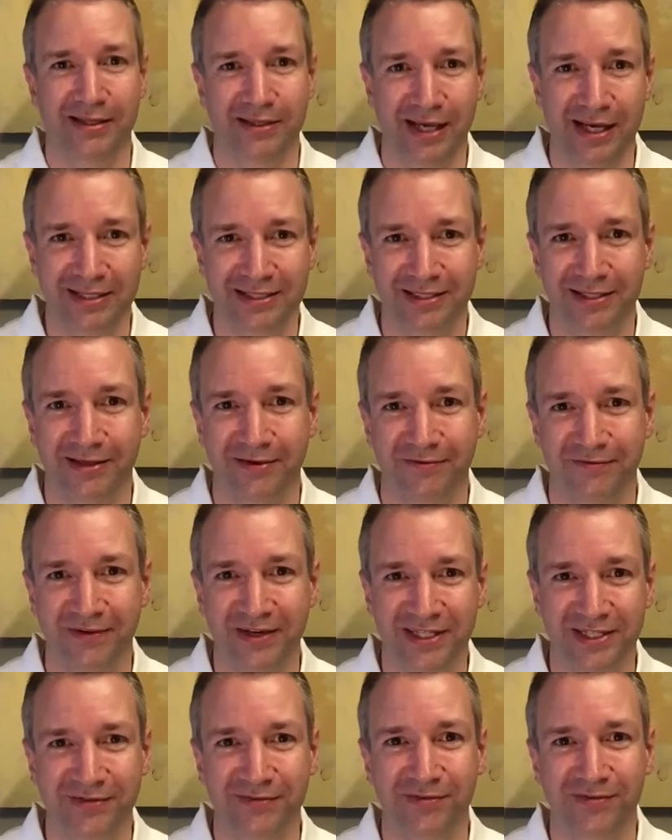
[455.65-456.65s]
that's the
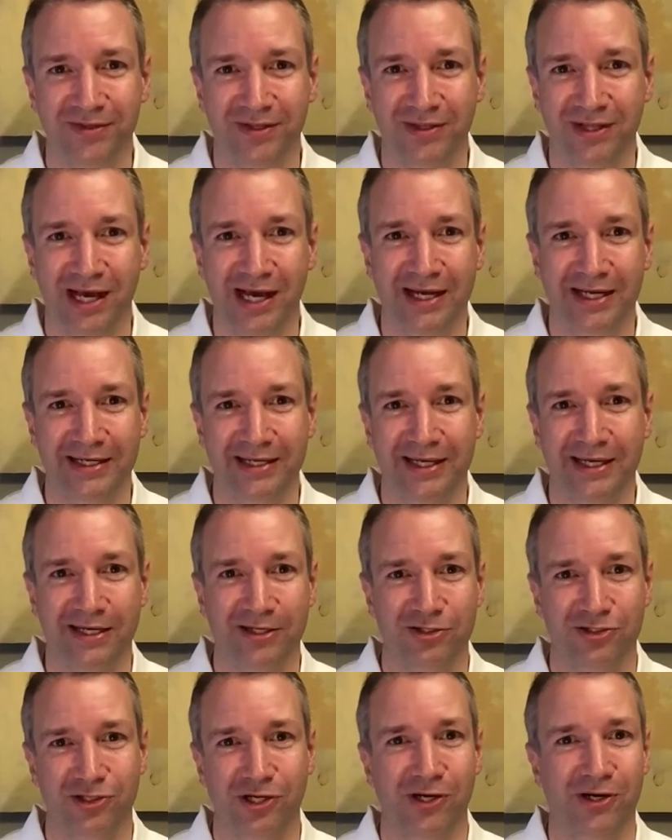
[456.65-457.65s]
Festival of the Lion
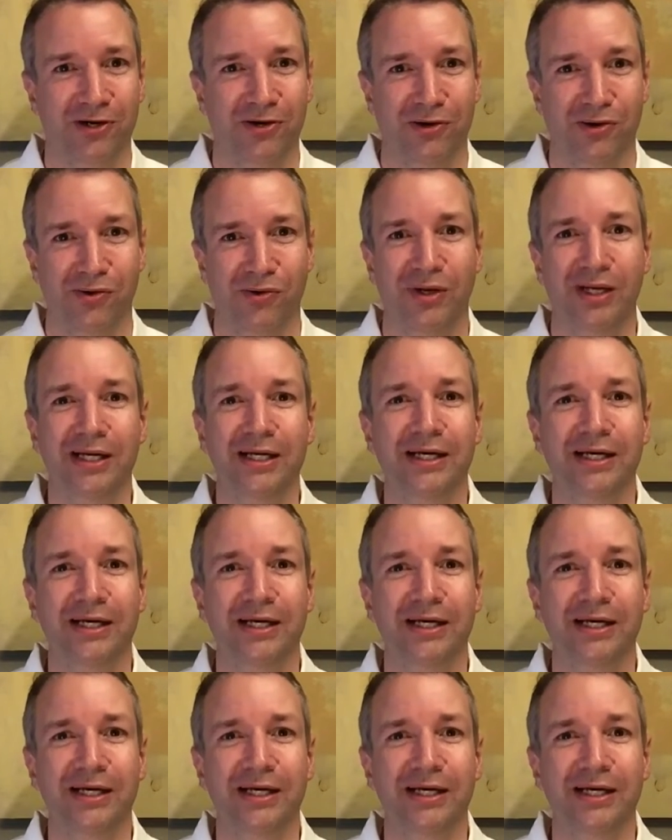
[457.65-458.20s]
King show.